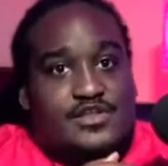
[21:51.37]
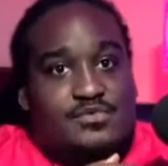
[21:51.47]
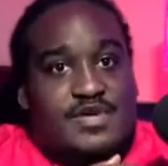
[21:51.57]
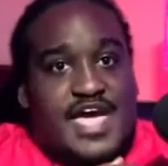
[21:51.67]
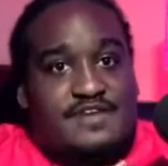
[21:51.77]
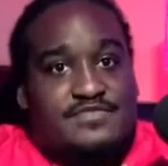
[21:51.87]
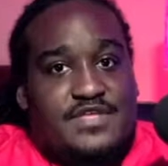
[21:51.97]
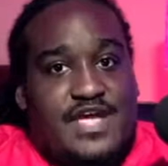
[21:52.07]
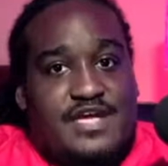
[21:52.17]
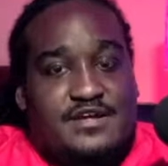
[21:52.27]
a little bit after
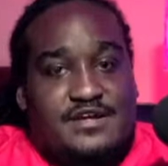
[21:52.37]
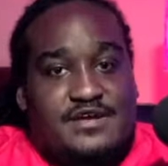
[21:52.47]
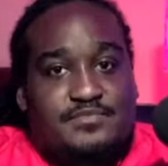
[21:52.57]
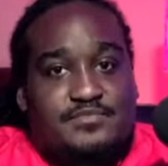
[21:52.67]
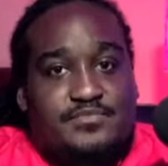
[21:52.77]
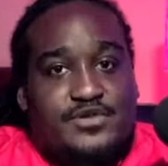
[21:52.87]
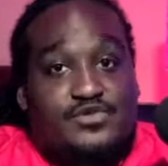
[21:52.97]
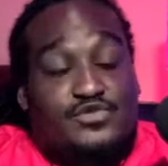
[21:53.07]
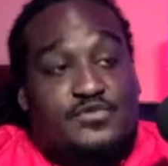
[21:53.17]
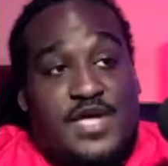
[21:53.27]
that,
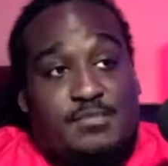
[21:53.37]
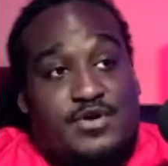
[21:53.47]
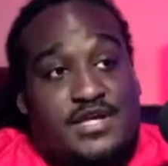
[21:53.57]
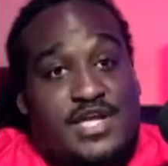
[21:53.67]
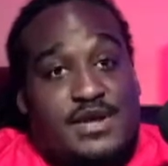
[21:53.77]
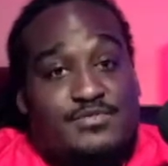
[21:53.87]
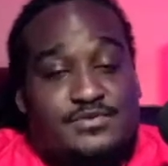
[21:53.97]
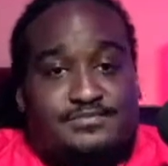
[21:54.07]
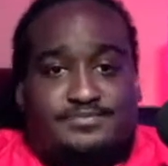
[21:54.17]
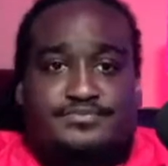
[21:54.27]
Truth had bought a camera.